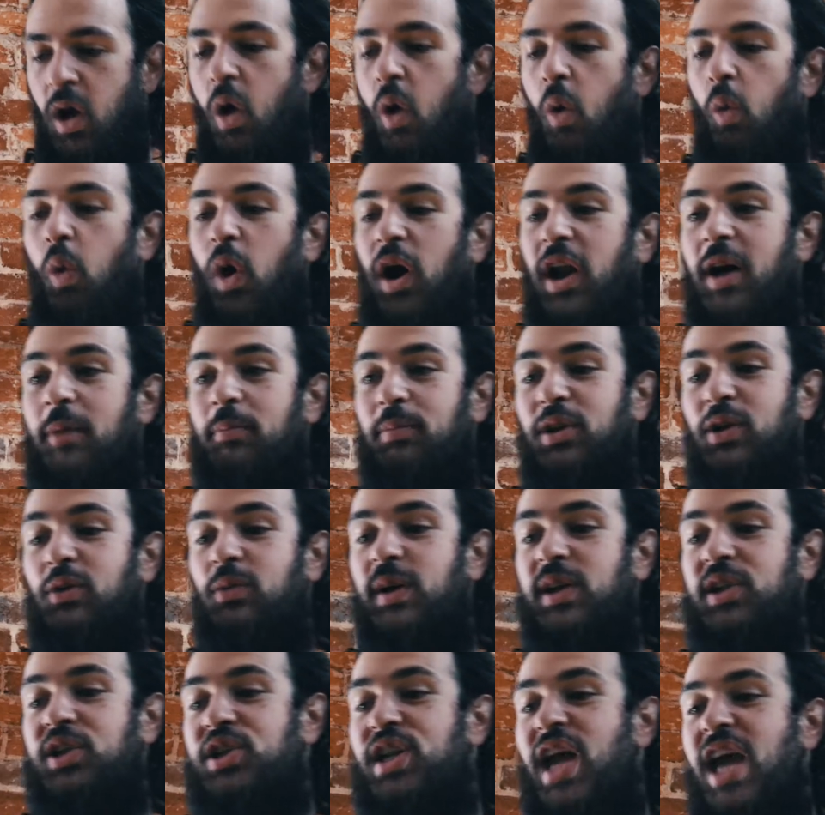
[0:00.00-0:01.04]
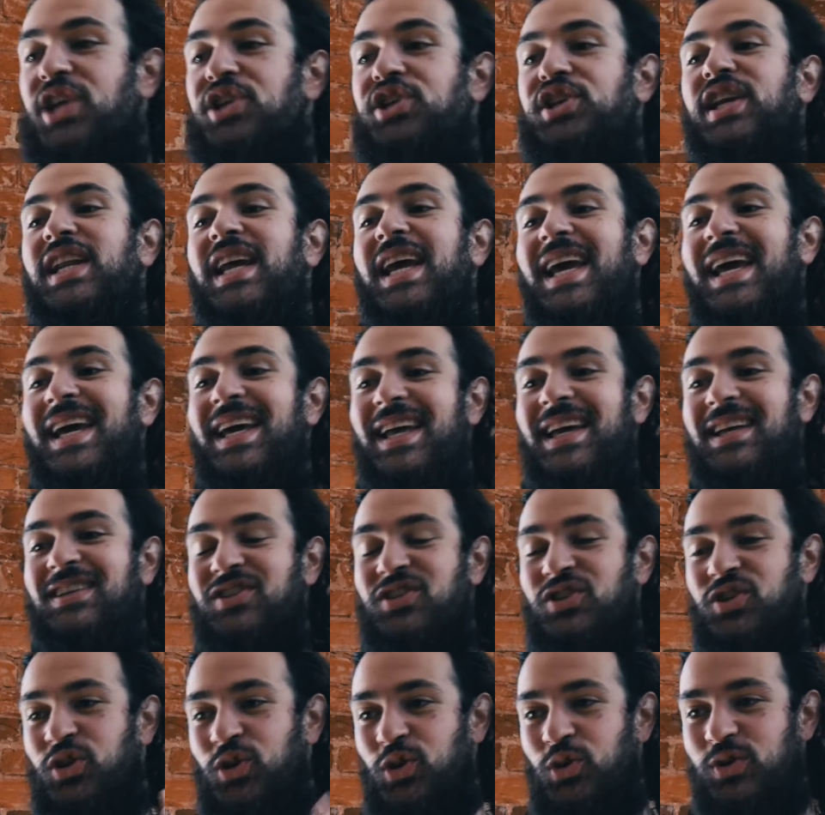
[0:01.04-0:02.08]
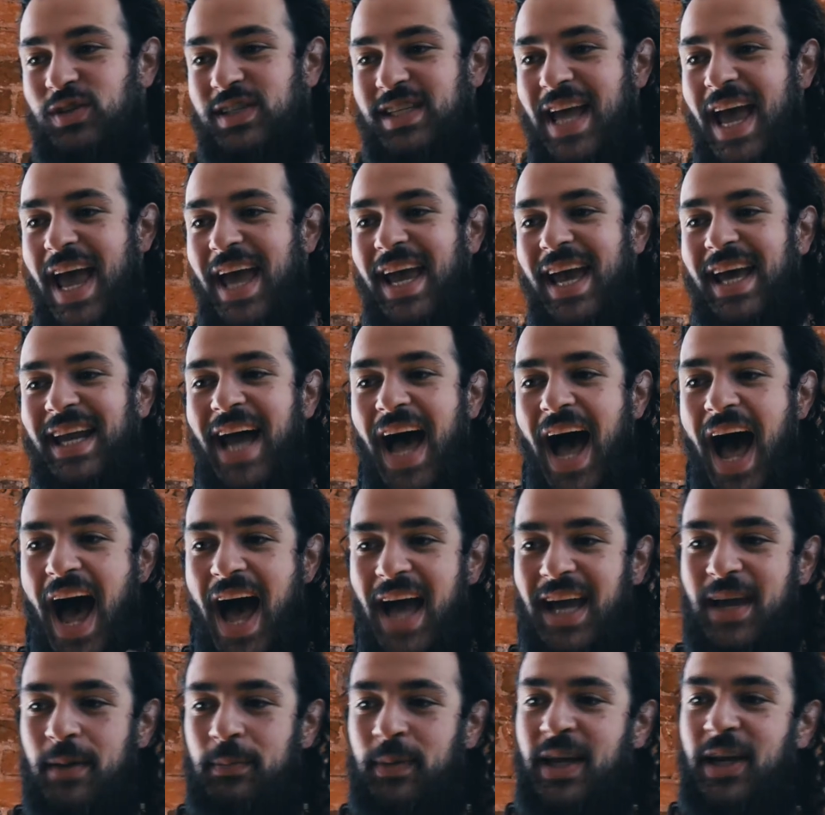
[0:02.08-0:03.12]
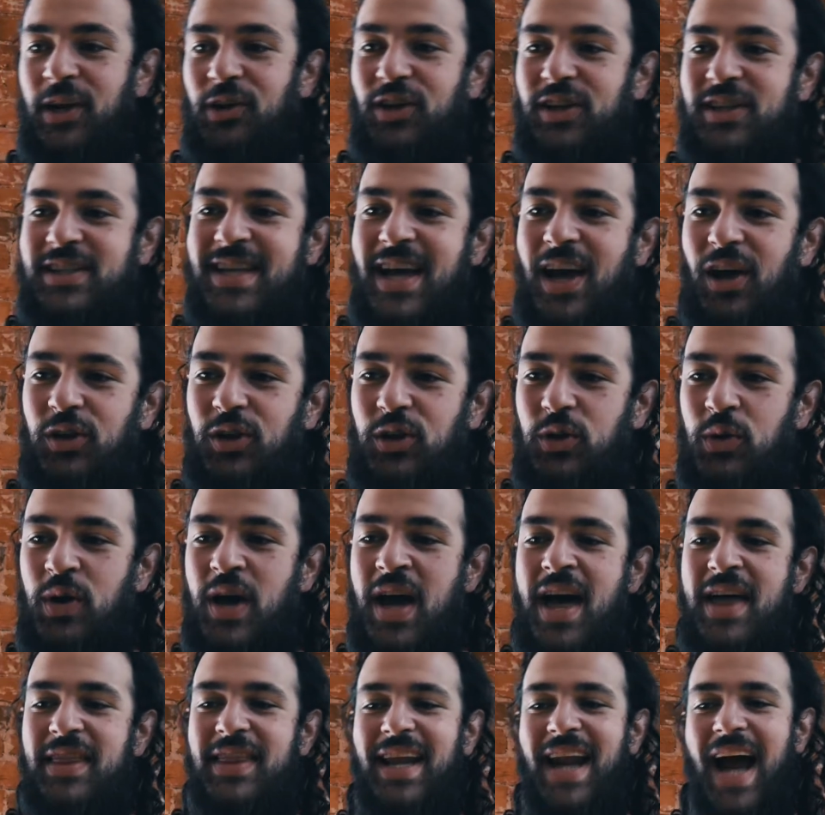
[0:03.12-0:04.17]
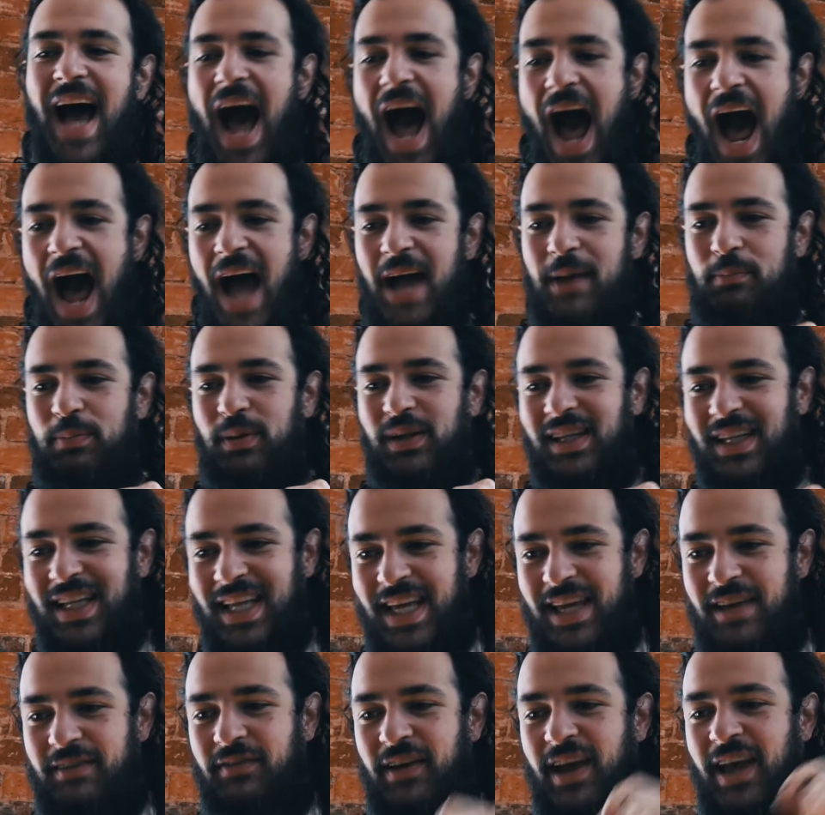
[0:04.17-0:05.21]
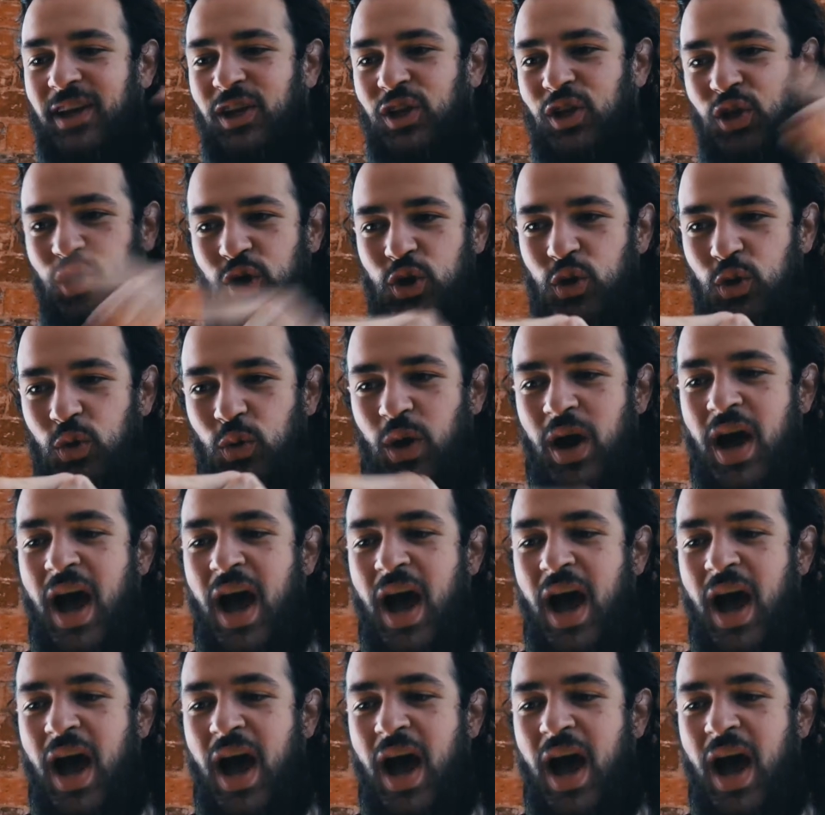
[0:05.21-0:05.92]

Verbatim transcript: What up, Blue Ridge Nation? It is Tuesday, and I am here to tell you that I believe in you.